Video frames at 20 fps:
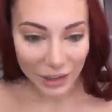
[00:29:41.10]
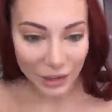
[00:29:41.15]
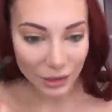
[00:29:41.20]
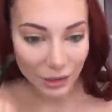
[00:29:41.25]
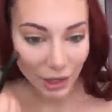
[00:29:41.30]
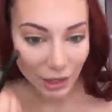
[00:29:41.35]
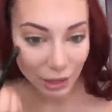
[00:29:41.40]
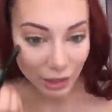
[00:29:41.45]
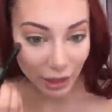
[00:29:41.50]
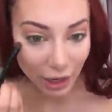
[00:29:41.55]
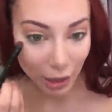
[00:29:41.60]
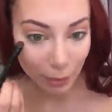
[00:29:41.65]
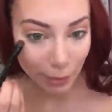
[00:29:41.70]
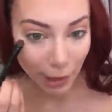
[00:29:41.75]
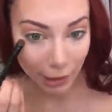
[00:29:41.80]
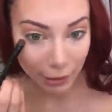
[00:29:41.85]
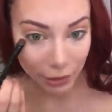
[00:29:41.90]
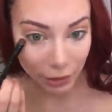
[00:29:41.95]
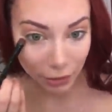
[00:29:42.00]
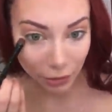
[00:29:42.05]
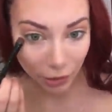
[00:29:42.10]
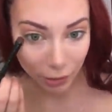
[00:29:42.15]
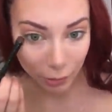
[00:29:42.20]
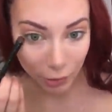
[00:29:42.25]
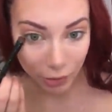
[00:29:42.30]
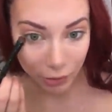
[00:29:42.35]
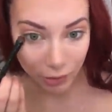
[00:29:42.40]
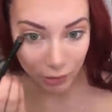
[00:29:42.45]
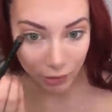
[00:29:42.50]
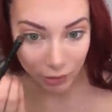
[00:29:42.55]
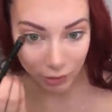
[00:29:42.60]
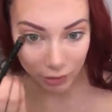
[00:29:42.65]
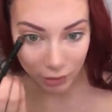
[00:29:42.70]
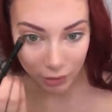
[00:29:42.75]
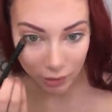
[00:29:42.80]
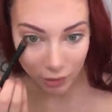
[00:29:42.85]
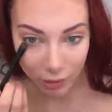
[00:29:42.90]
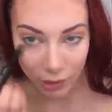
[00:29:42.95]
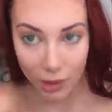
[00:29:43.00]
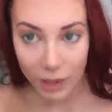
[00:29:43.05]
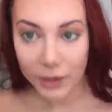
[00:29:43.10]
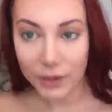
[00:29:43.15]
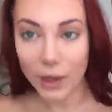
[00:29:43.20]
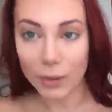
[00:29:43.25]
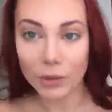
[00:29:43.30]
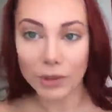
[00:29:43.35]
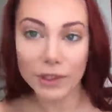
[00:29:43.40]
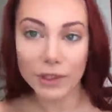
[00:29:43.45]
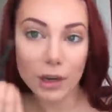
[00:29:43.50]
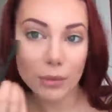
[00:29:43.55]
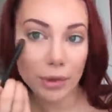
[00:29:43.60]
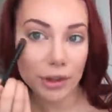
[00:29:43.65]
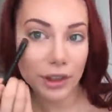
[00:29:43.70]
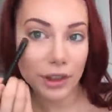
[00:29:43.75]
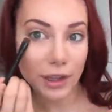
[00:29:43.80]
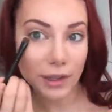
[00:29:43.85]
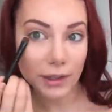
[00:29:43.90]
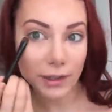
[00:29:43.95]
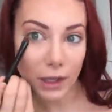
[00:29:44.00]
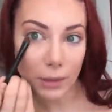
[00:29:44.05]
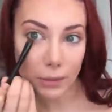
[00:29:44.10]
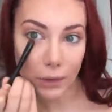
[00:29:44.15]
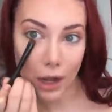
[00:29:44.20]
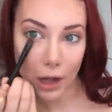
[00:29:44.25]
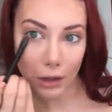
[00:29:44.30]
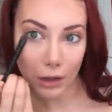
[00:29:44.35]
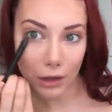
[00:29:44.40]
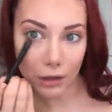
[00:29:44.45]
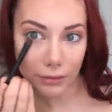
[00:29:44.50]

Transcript: you get your hair back to normal. So I'm just gonna put that same color